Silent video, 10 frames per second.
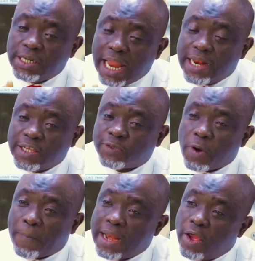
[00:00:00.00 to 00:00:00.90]
that the
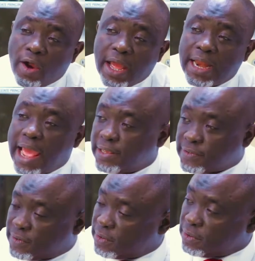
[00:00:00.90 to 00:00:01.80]
land is properly
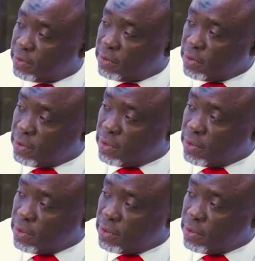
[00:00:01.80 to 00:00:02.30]
organized.